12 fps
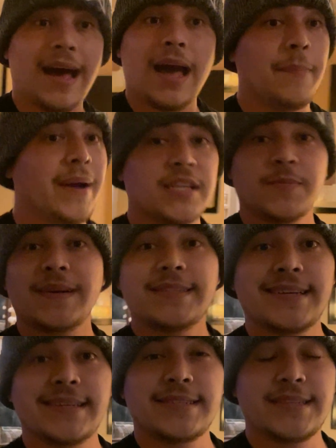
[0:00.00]
I passed my
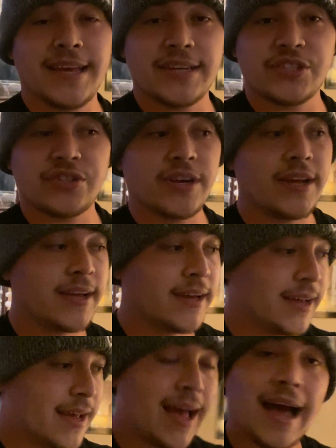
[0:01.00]
test
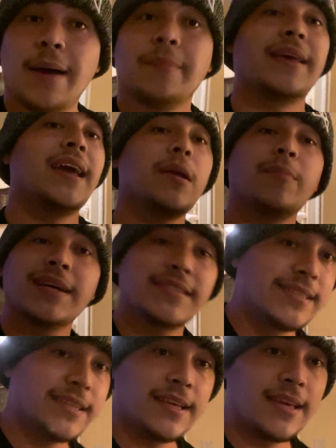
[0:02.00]
yesterday. I'm getting my
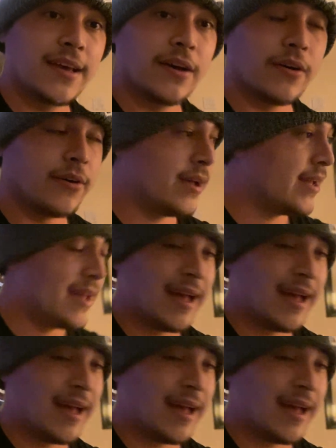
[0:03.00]
CDL.